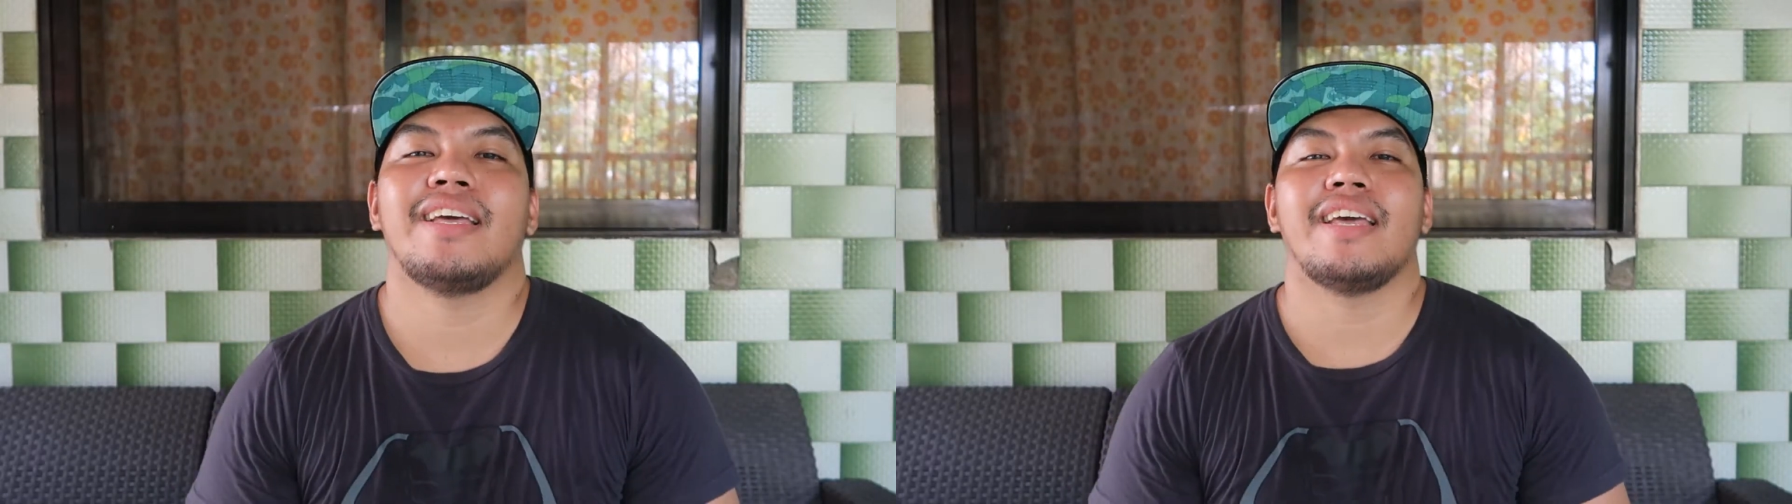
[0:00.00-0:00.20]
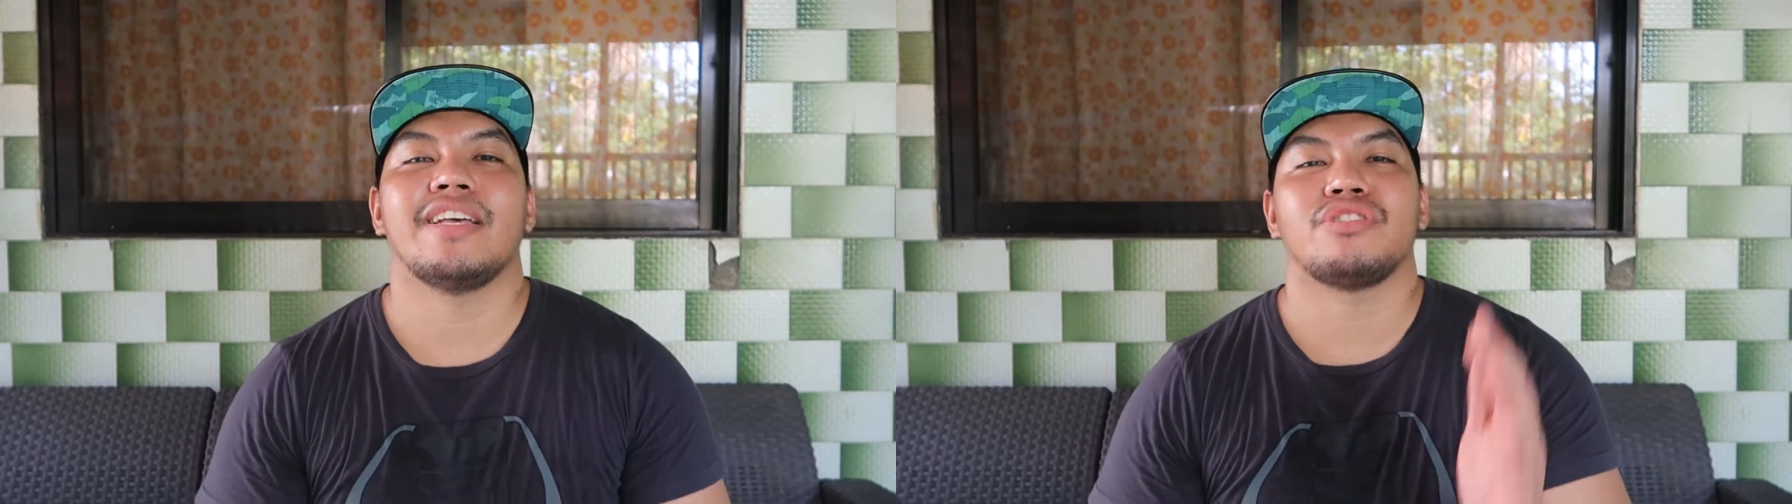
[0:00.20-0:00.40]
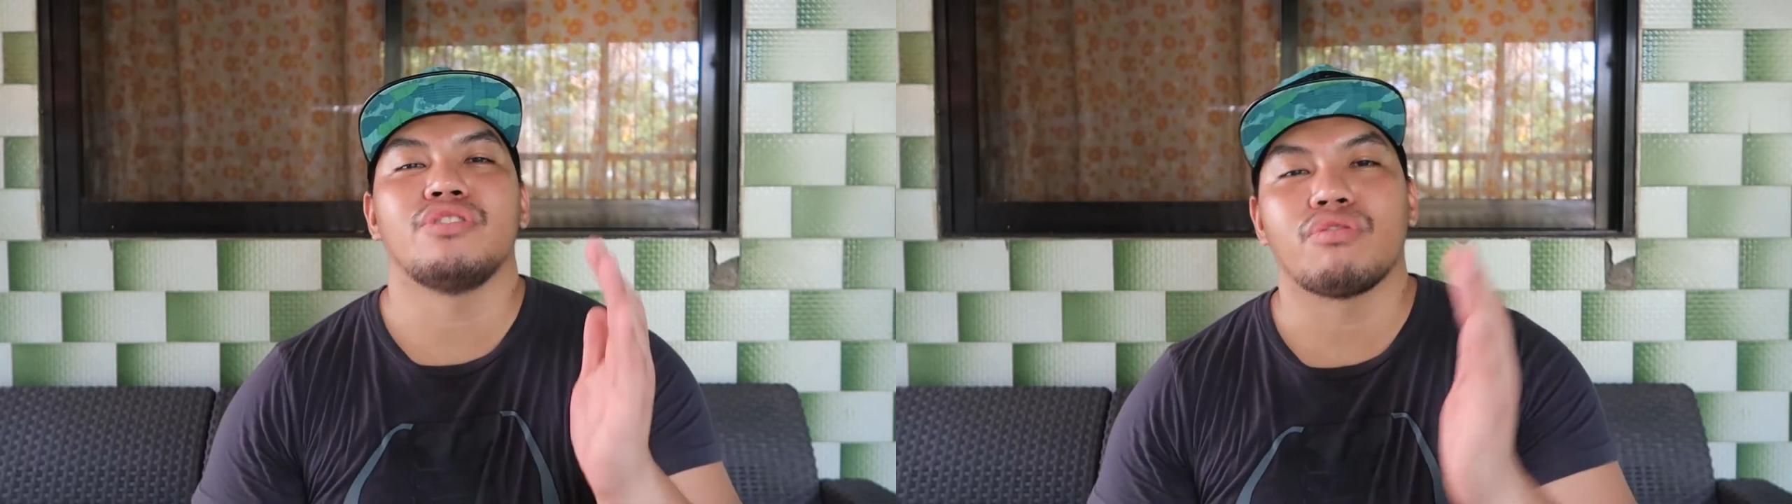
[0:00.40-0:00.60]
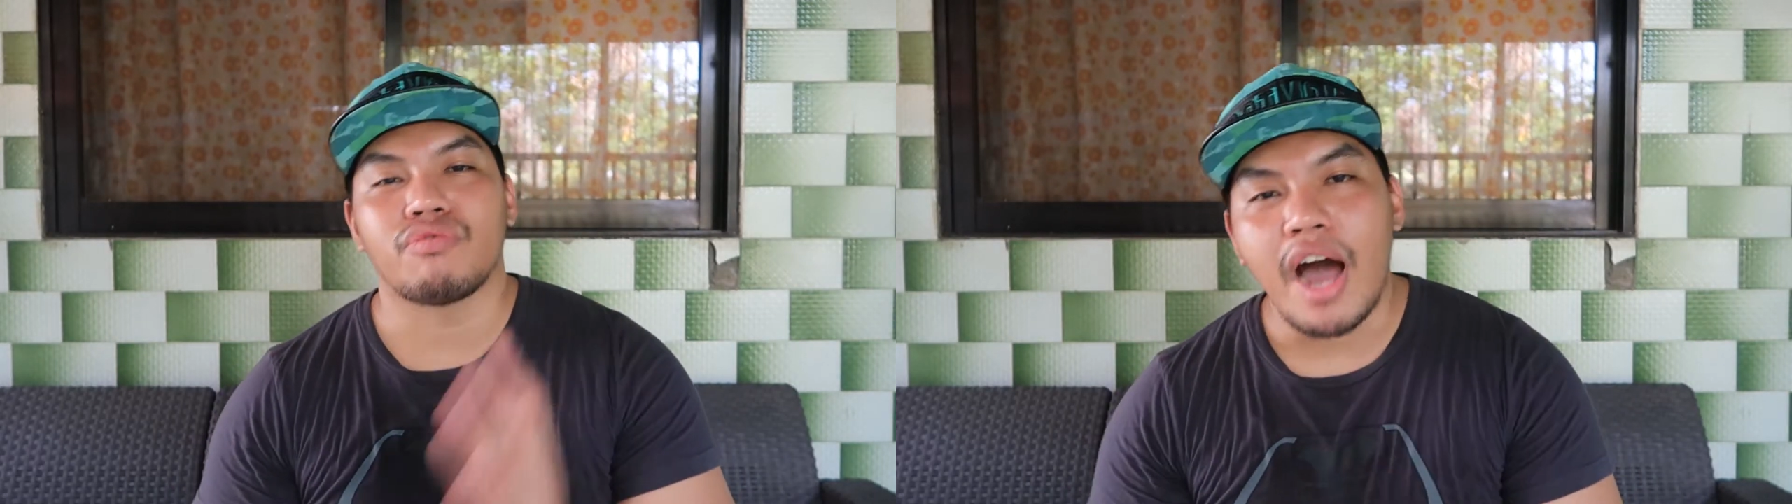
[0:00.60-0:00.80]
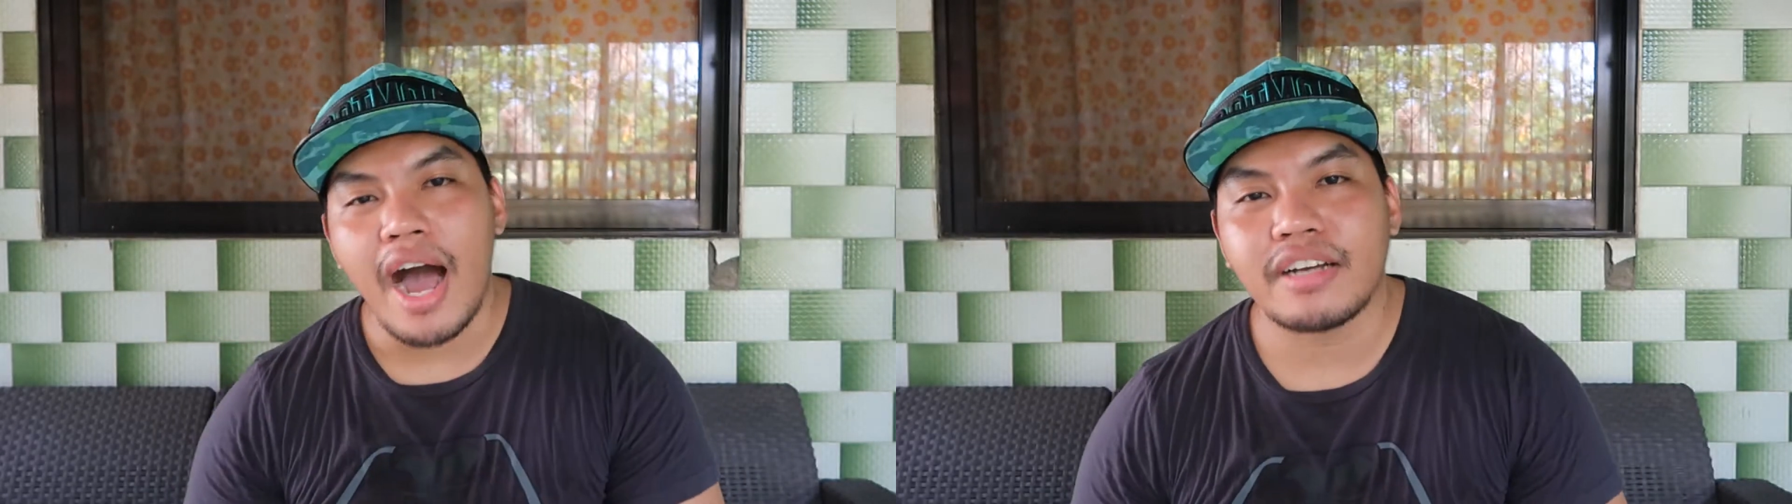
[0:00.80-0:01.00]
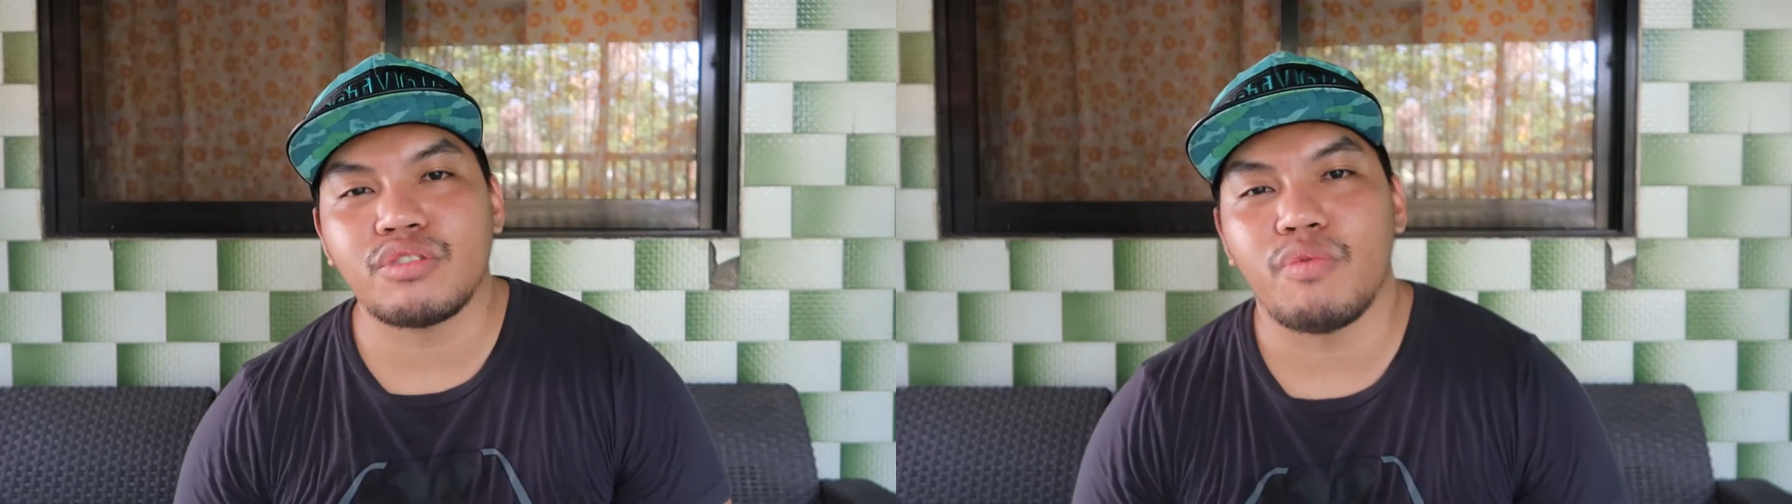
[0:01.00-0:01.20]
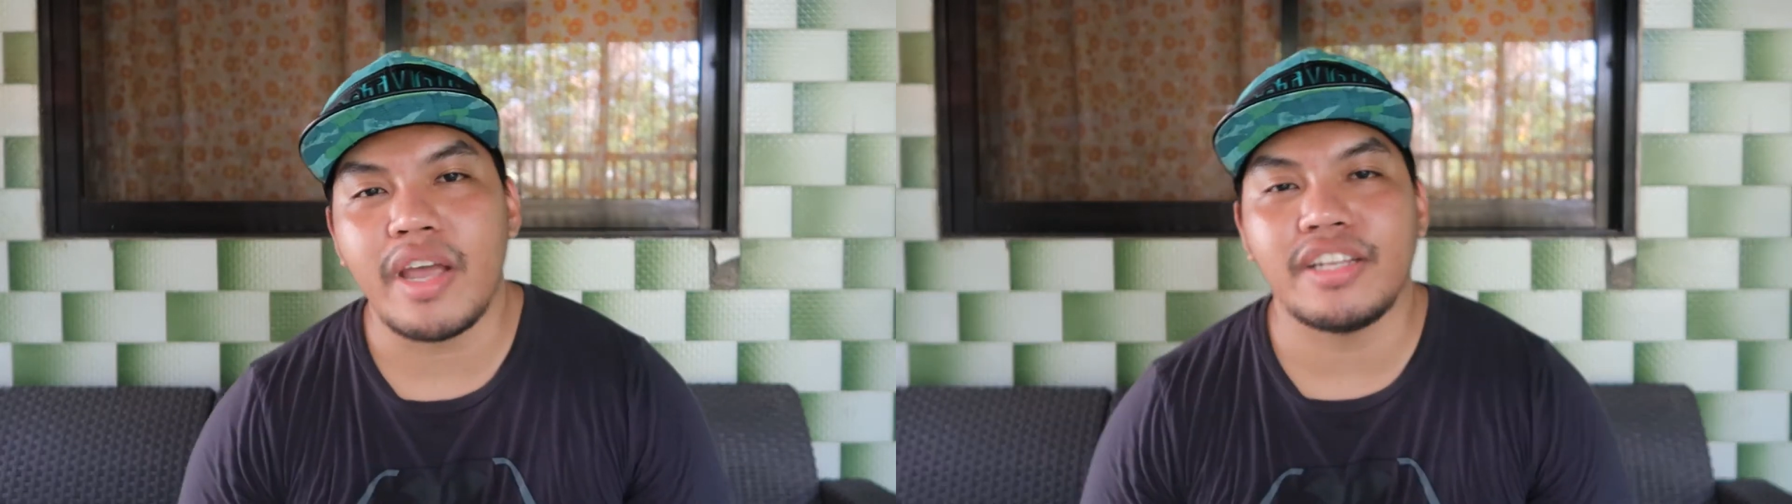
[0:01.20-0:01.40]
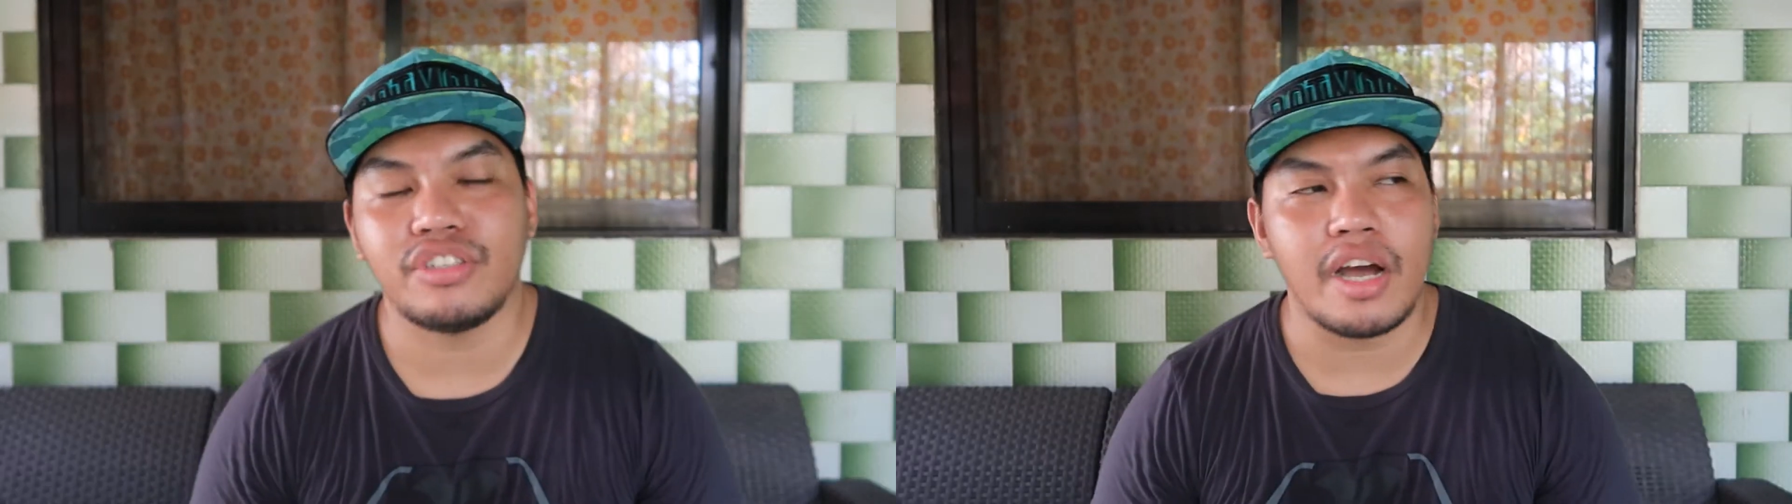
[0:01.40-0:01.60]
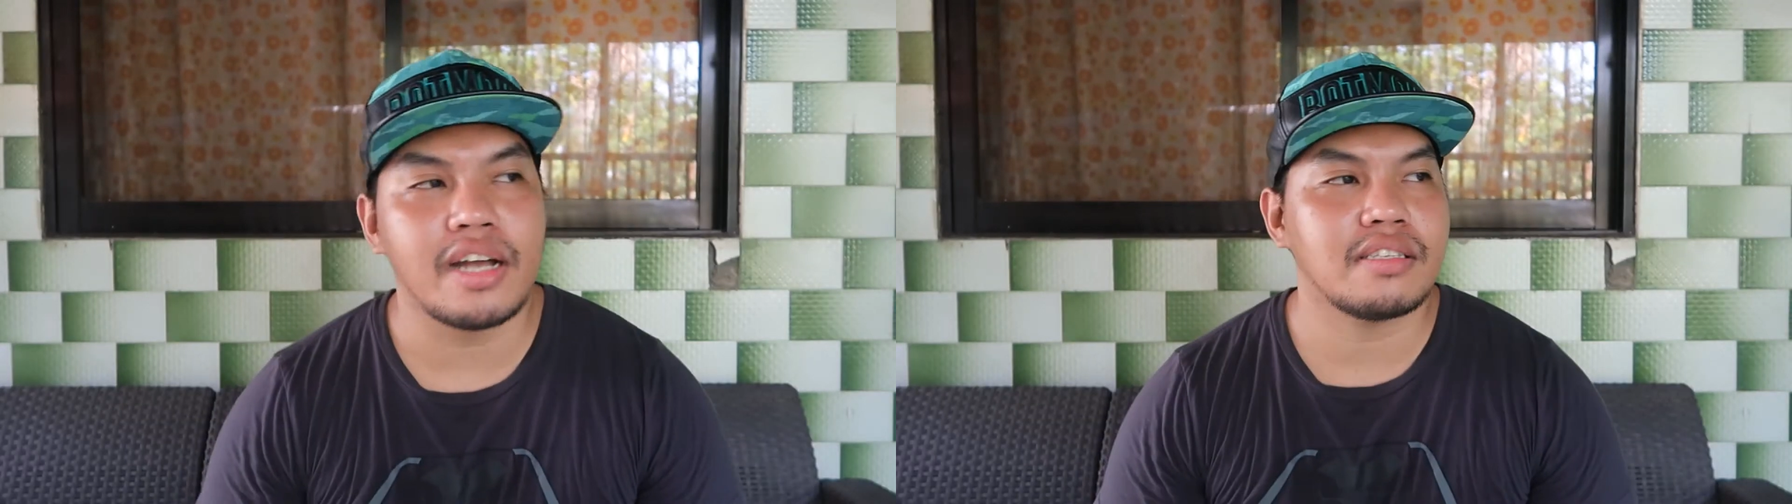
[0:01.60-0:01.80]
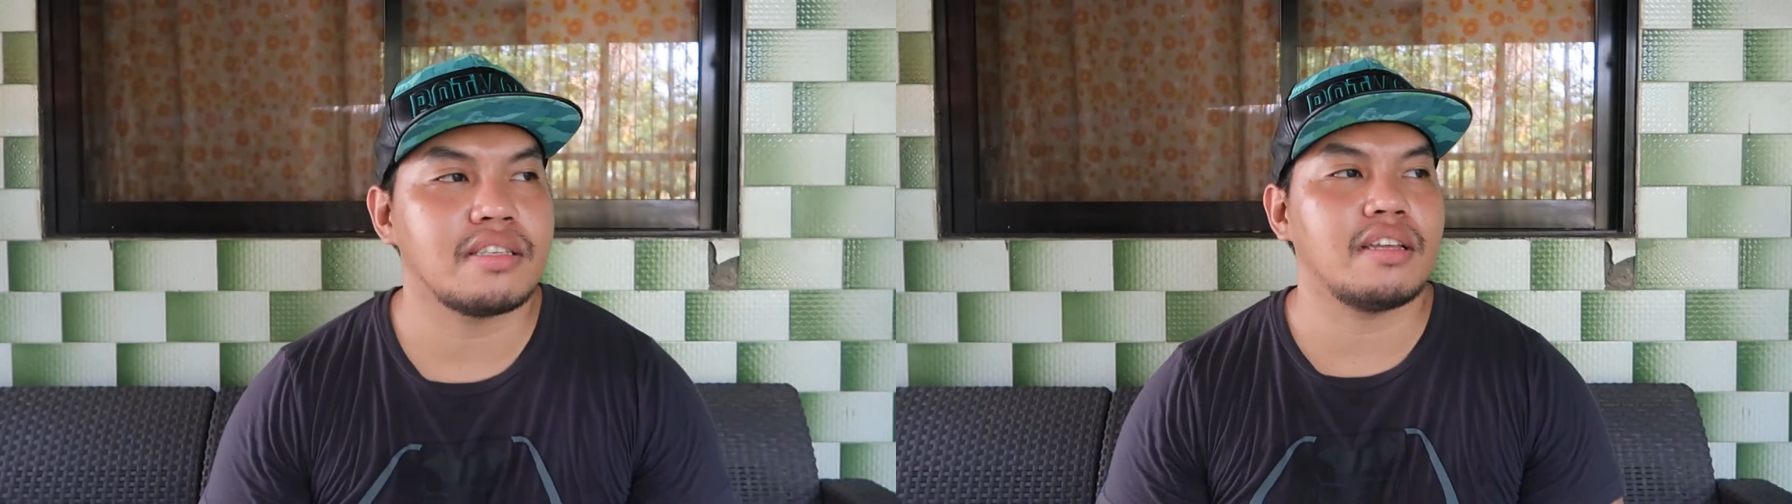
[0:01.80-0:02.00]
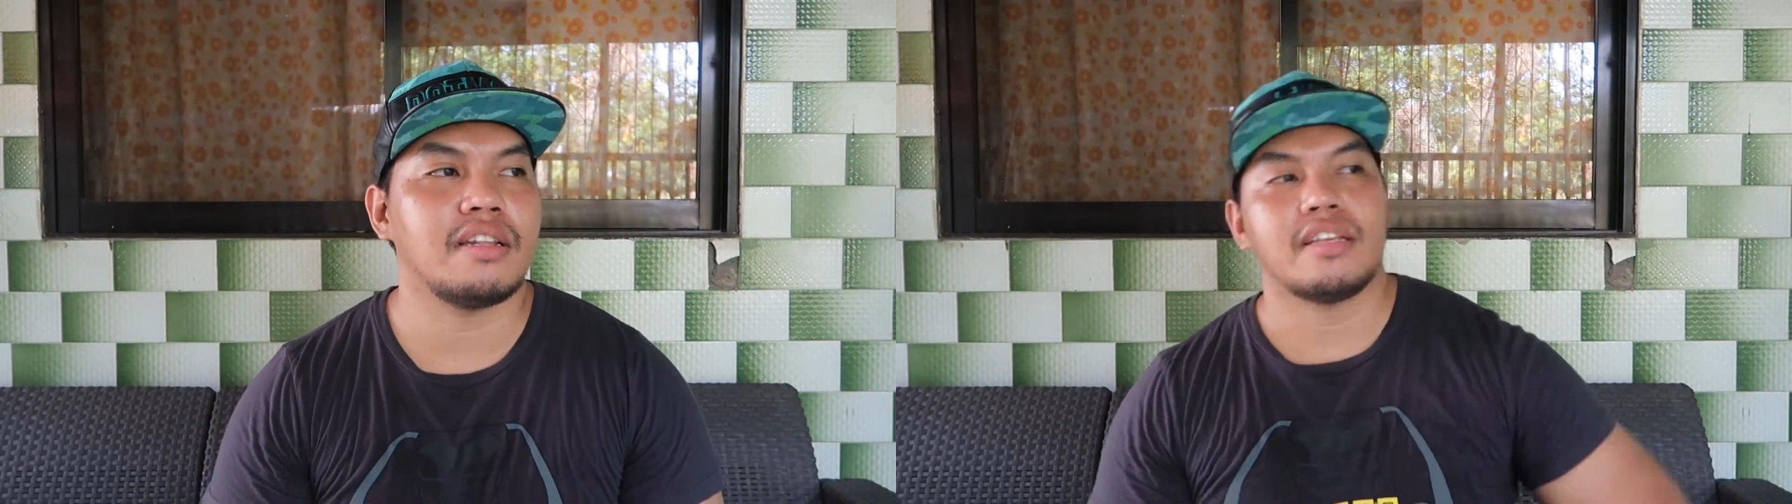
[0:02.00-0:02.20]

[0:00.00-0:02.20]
is The Rock, Dwayne Johnson.